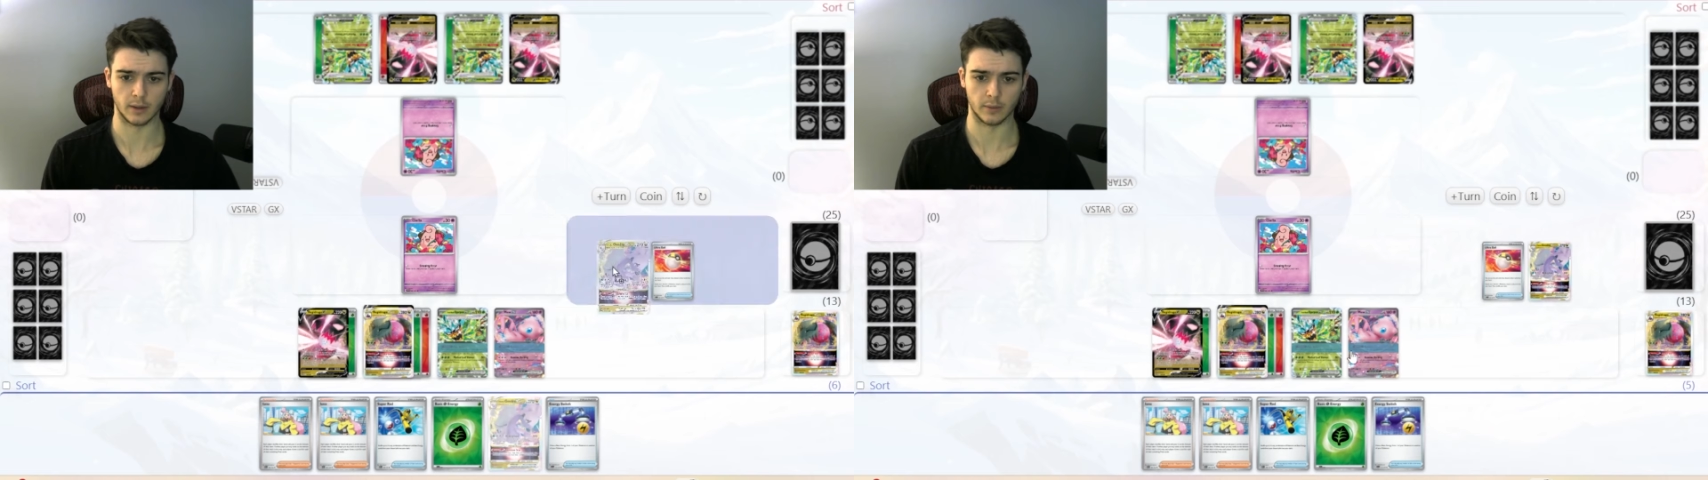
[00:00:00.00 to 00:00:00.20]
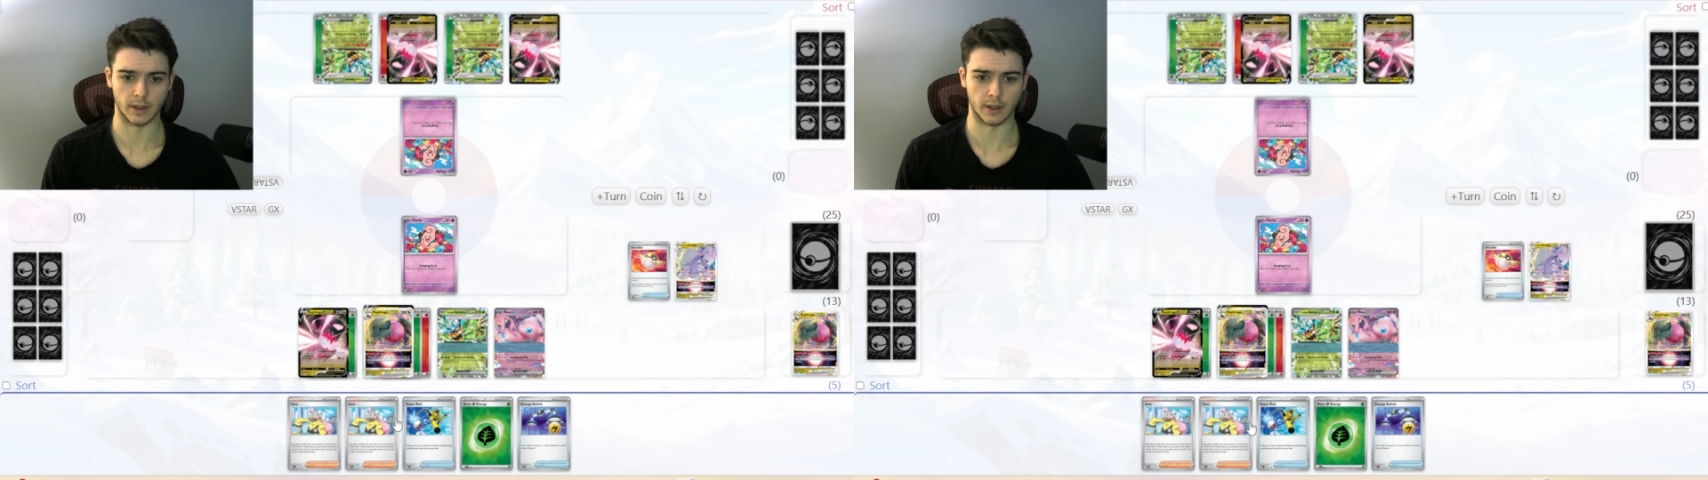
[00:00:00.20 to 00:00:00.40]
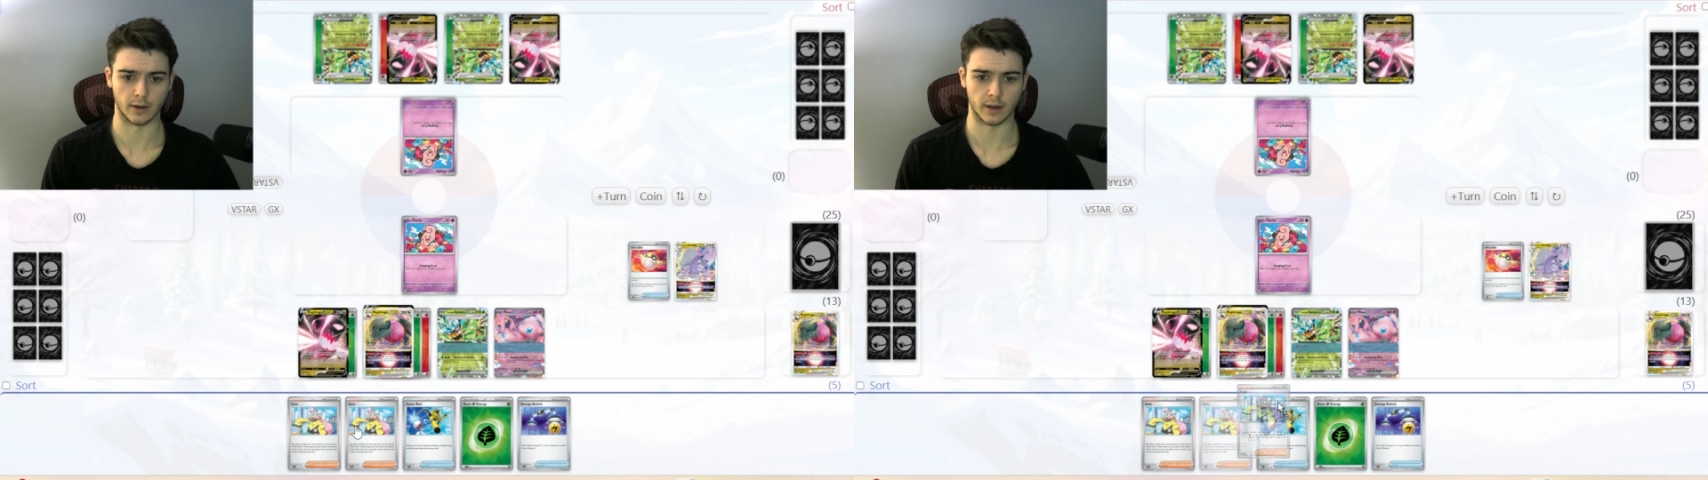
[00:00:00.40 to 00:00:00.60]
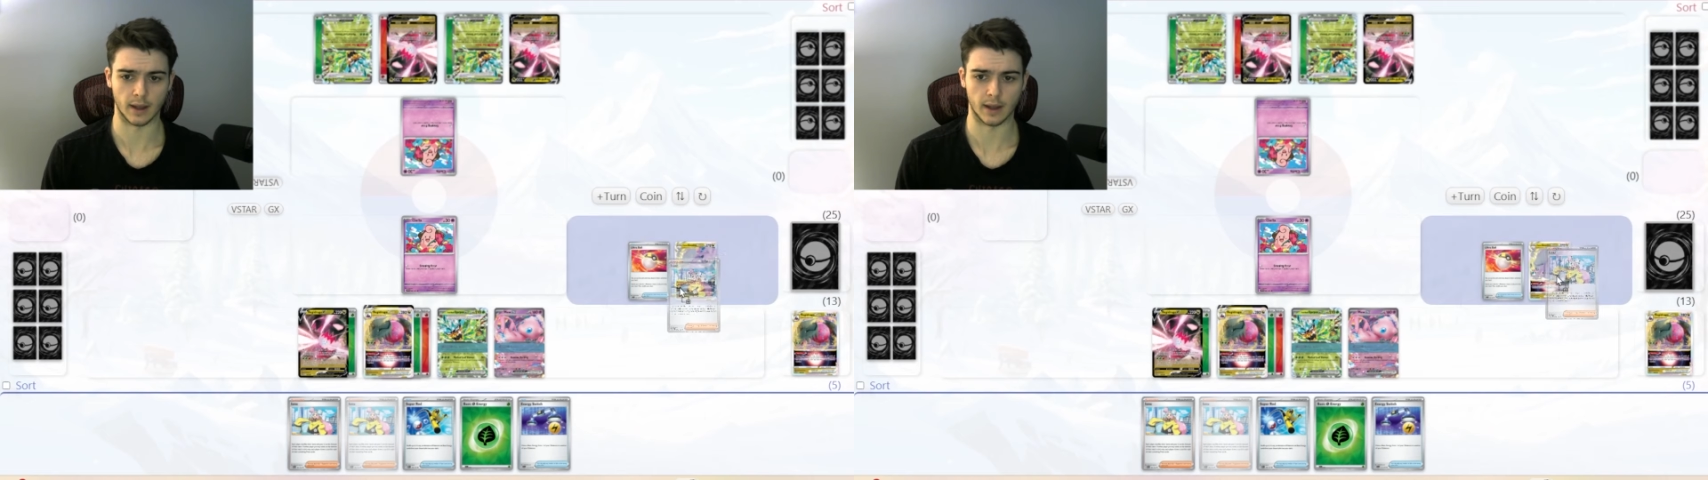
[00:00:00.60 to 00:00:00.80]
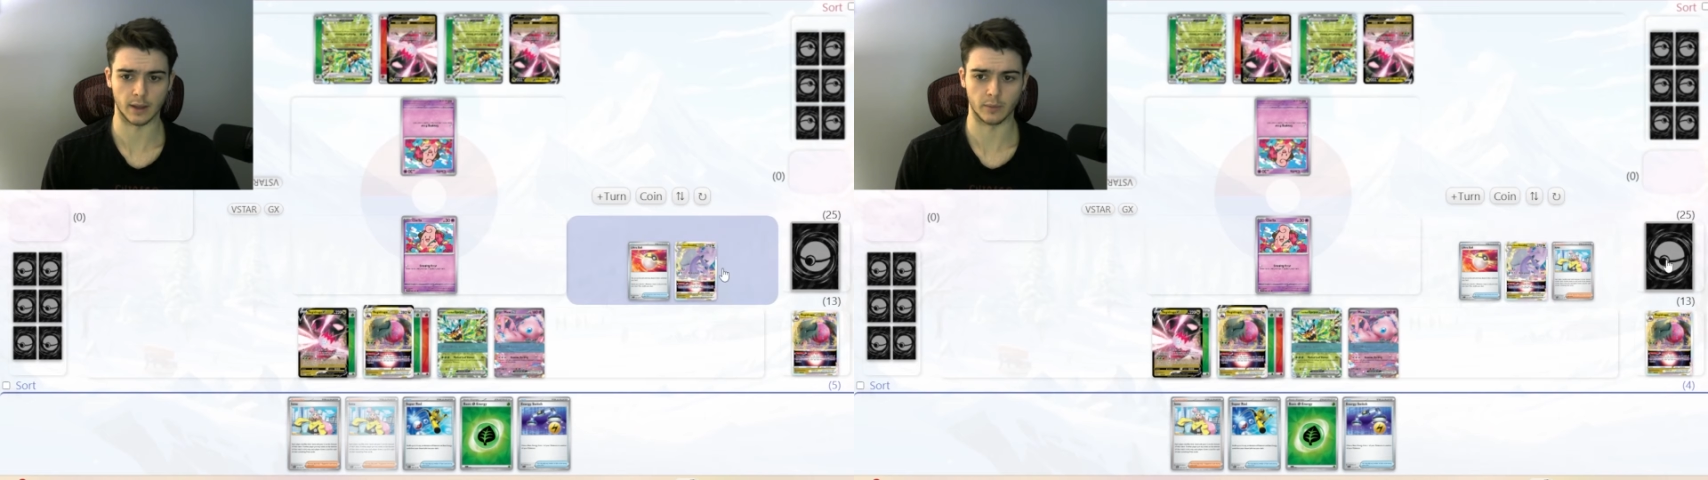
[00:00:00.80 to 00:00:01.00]
We get our
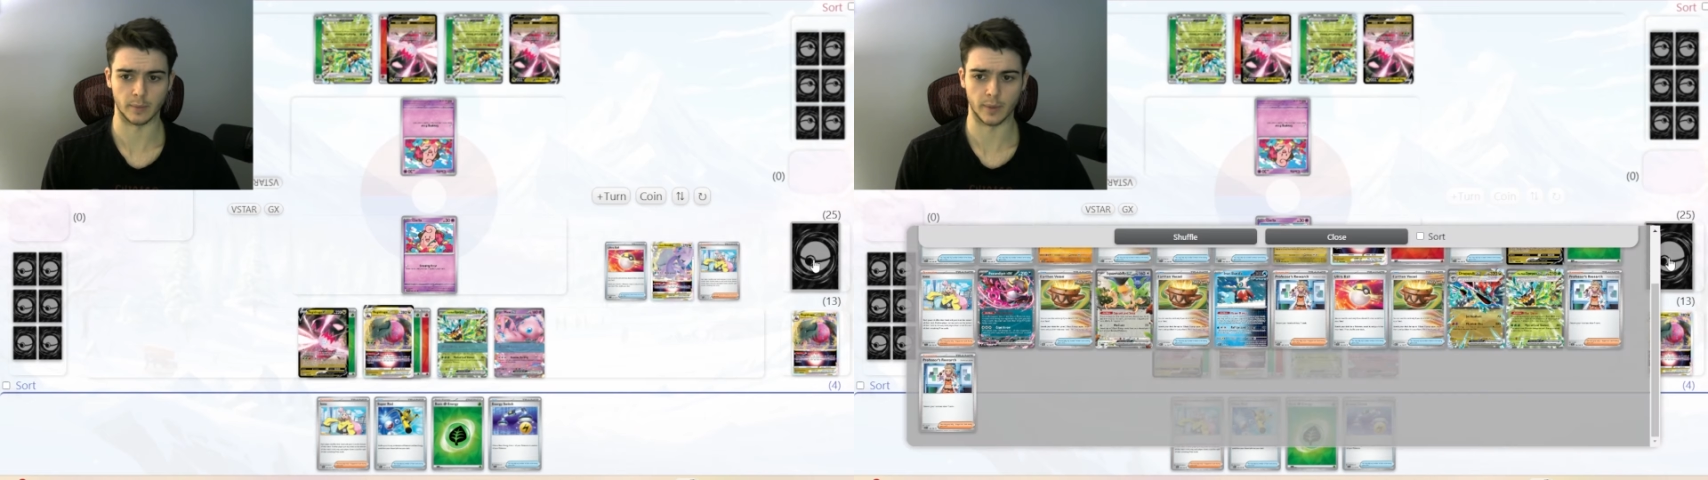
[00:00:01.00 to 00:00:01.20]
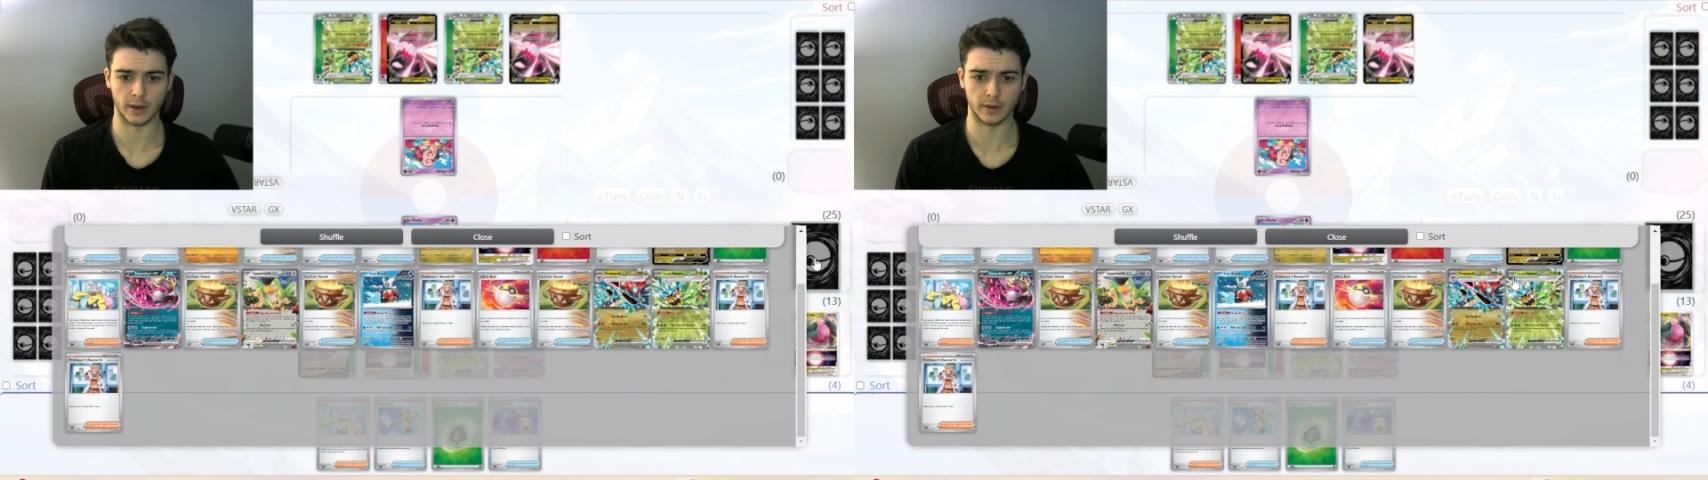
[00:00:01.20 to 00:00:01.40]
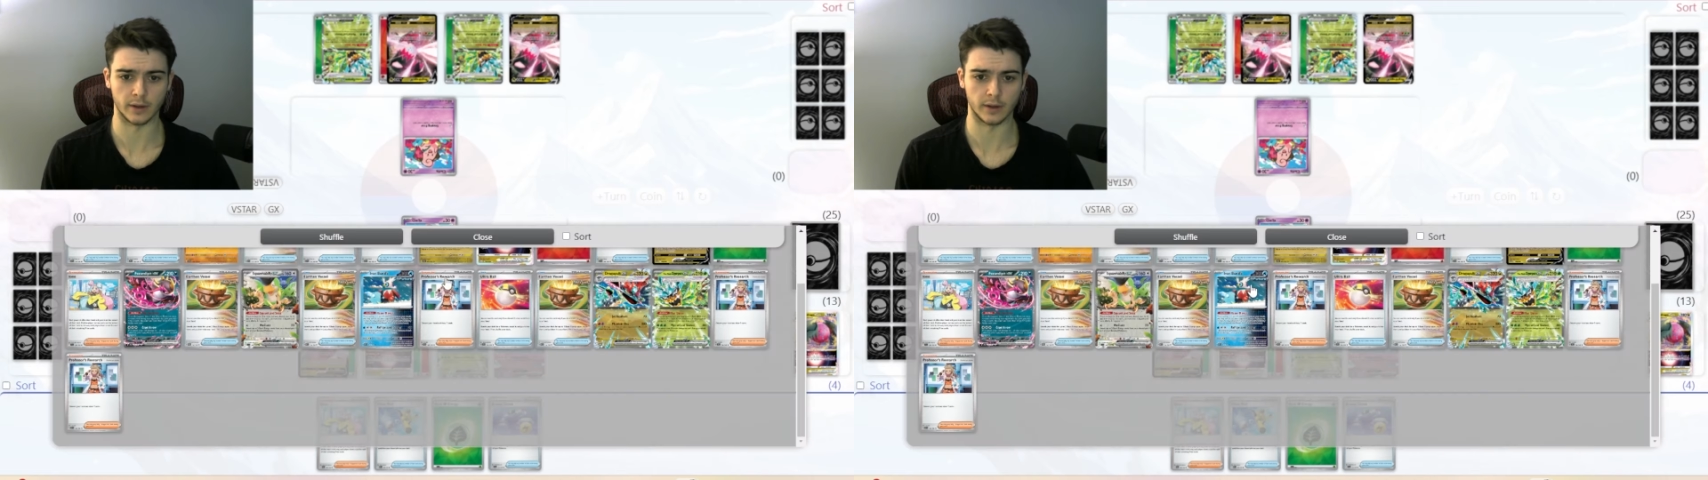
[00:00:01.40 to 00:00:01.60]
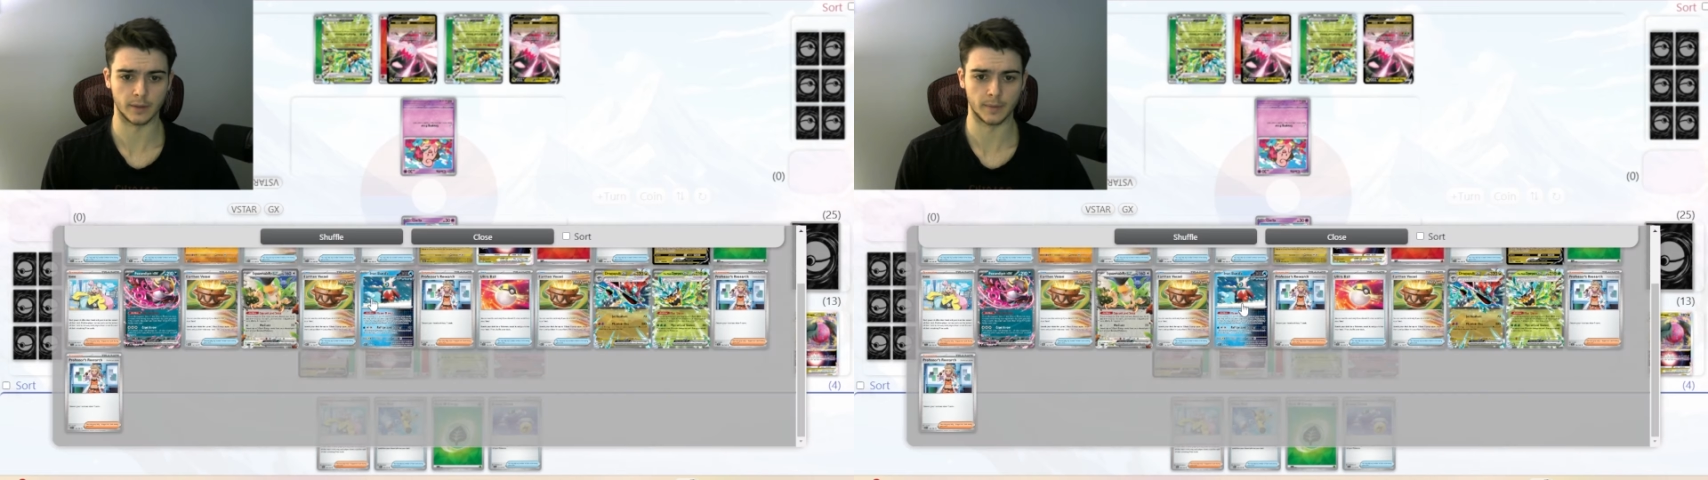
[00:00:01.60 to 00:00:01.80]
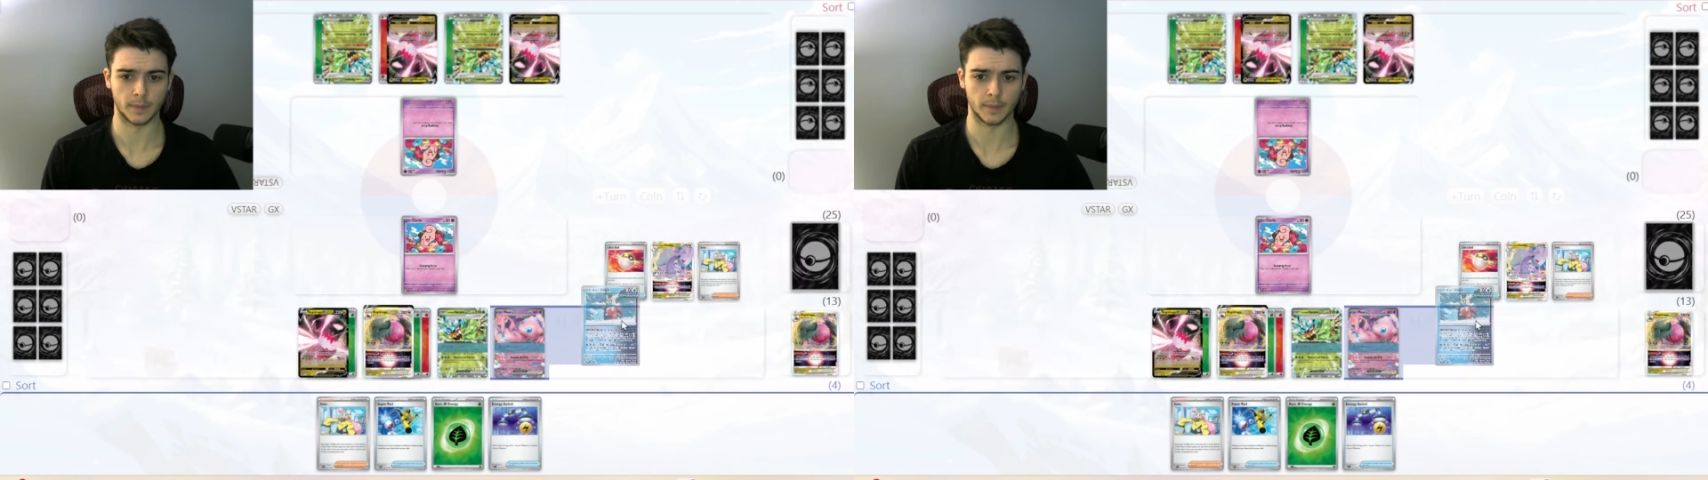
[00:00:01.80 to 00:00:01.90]
guy. We bundle.